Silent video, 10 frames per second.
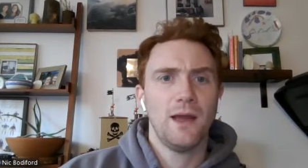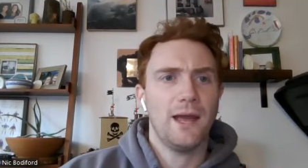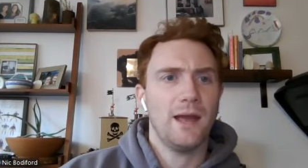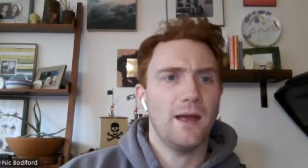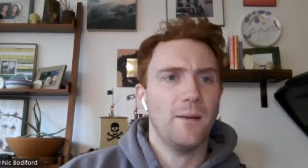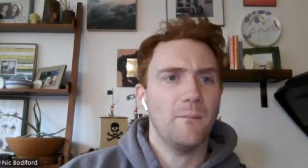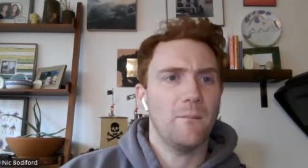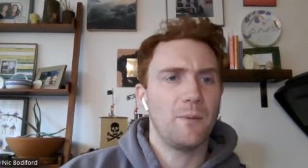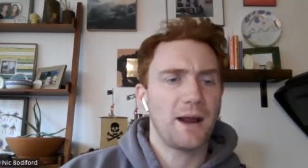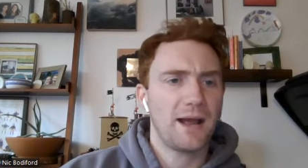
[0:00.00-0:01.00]
and
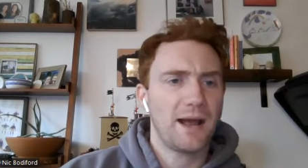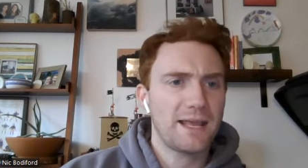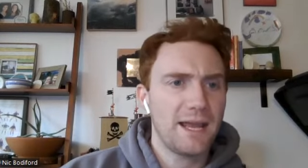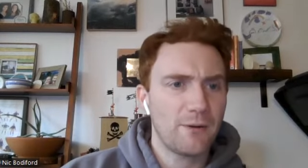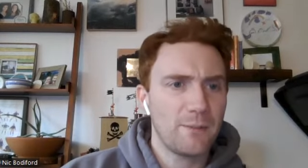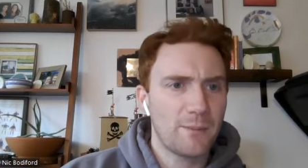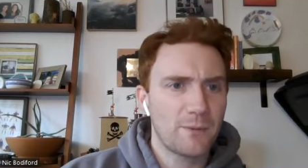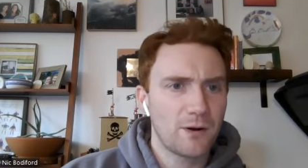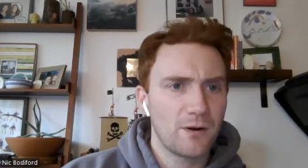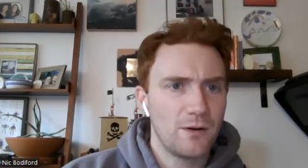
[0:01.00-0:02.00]
but I, I can't
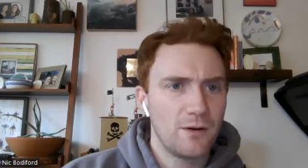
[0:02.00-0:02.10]
remember